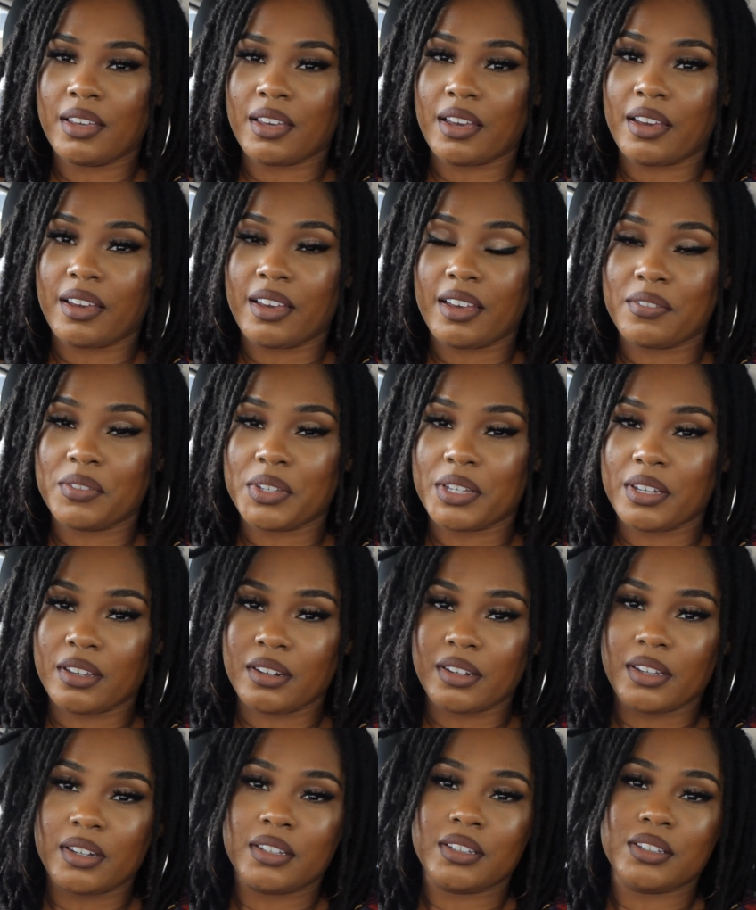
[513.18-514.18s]
I haven't
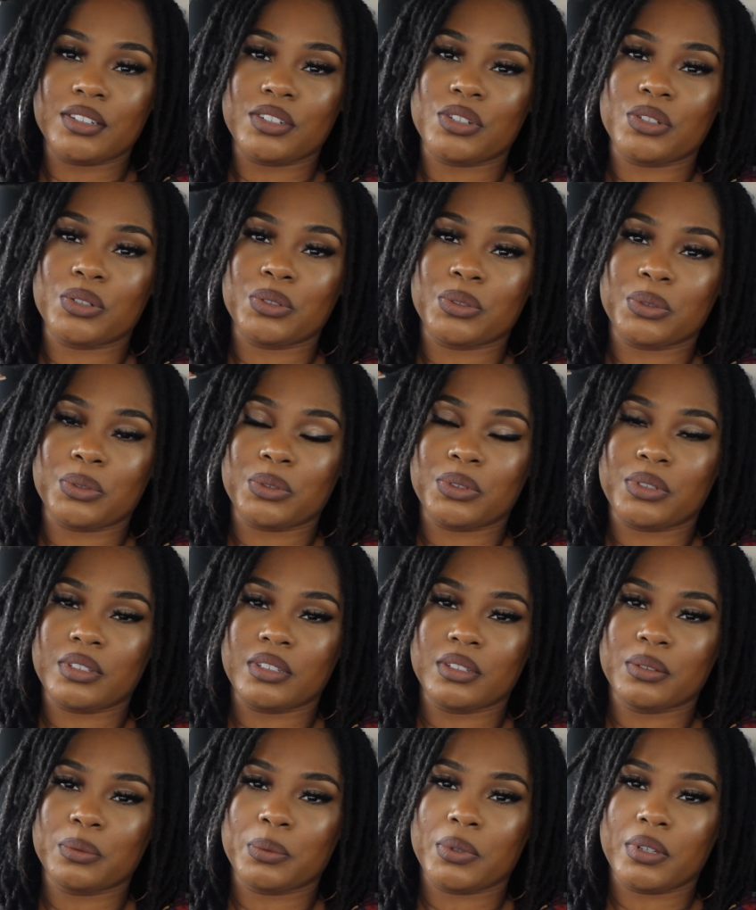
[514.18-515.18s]
had any
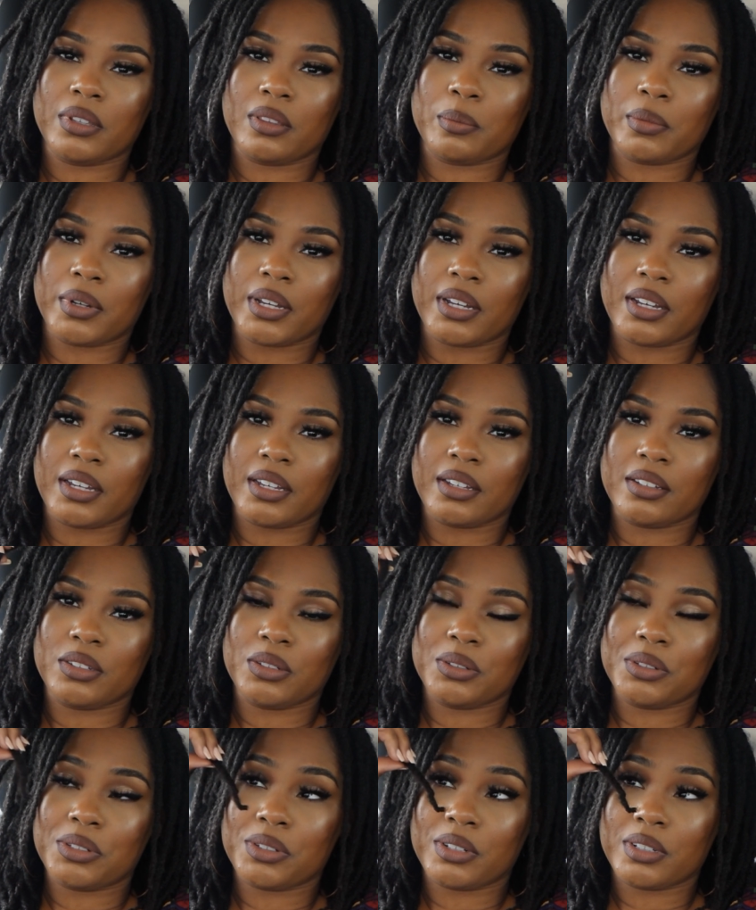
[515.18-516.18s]
issues with my
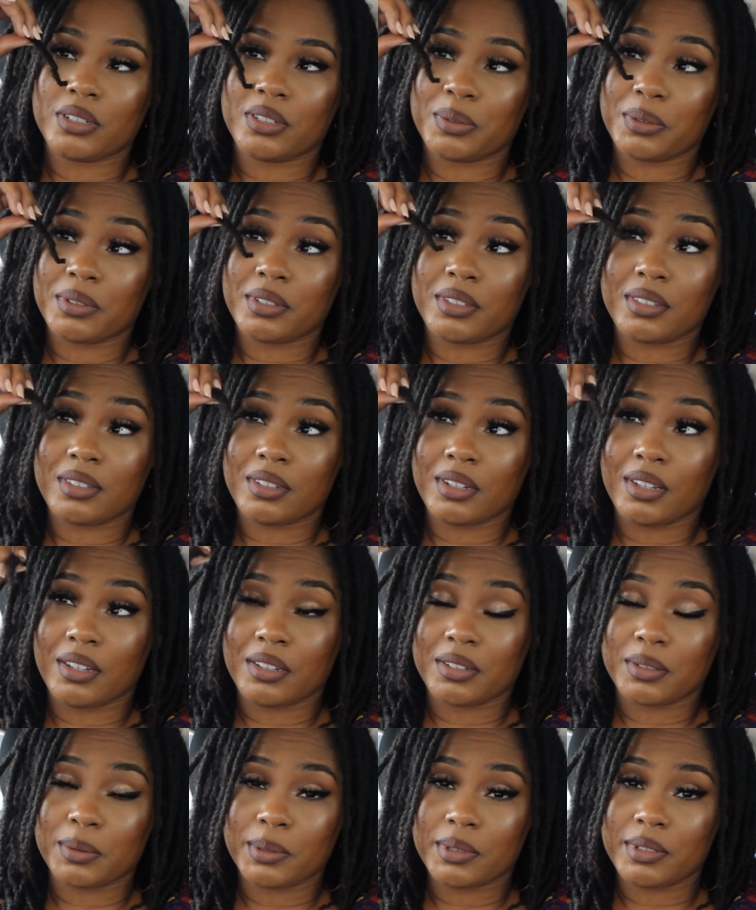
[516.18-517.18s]
2-strand twist
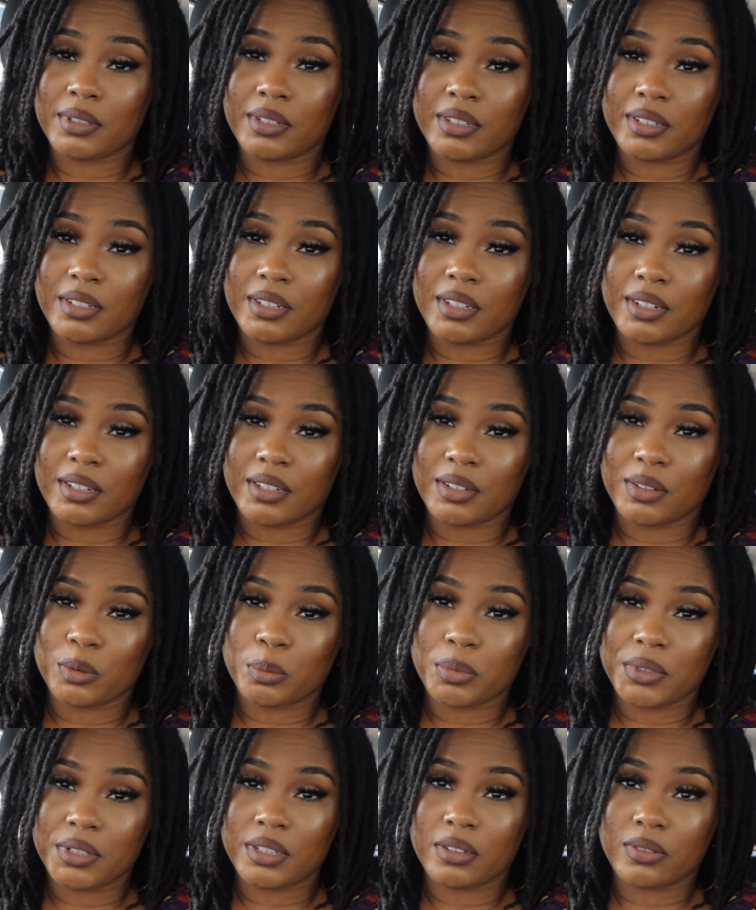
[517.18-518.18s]
staying twisted, and I do
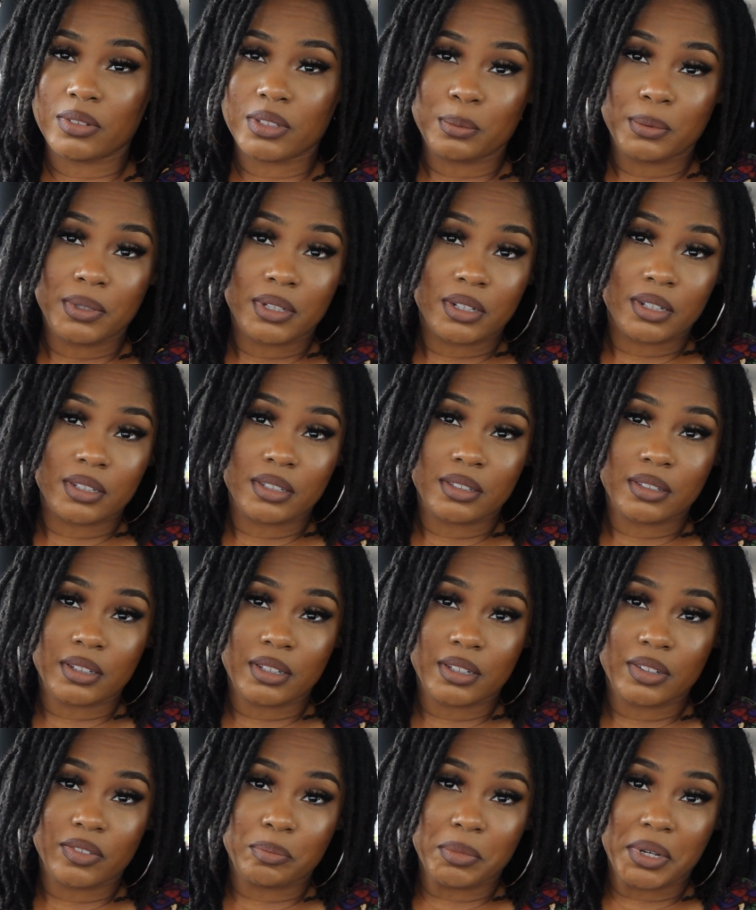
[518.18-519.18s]
believe it's because
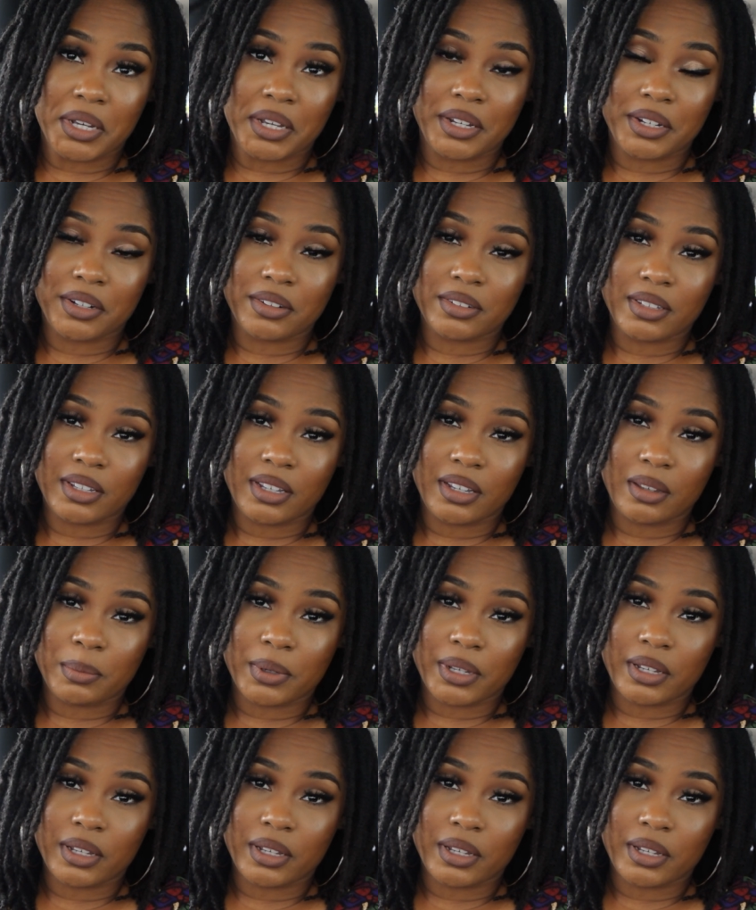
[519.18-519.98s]
of my hair type.